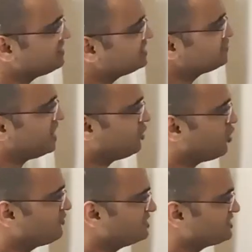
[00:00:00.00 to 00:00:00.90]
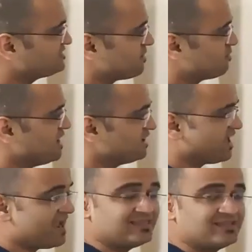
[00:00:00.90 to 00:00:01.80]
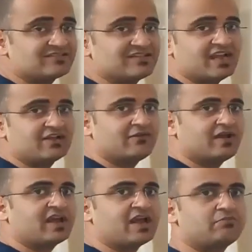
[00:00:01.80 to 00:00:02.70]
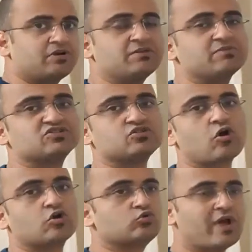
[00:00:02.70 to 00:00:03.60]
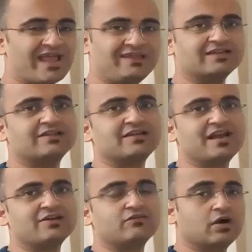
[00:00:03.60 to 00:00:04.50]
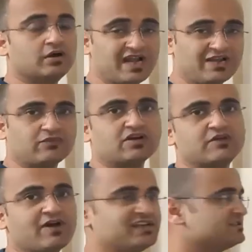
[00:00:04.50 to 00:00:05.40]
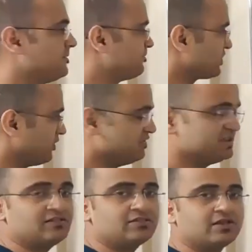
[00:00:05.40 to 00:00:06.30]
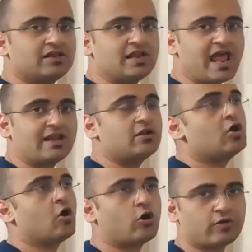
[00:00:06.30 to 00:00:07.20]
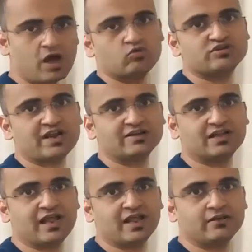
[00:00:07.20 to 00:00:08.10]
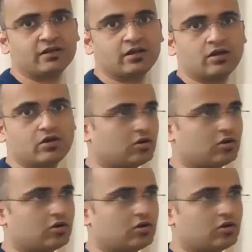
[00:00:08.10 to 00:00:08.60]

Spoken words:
address along with this subnet and this gateway can pretty much talk to any other network device within the LAN or outside the LAN.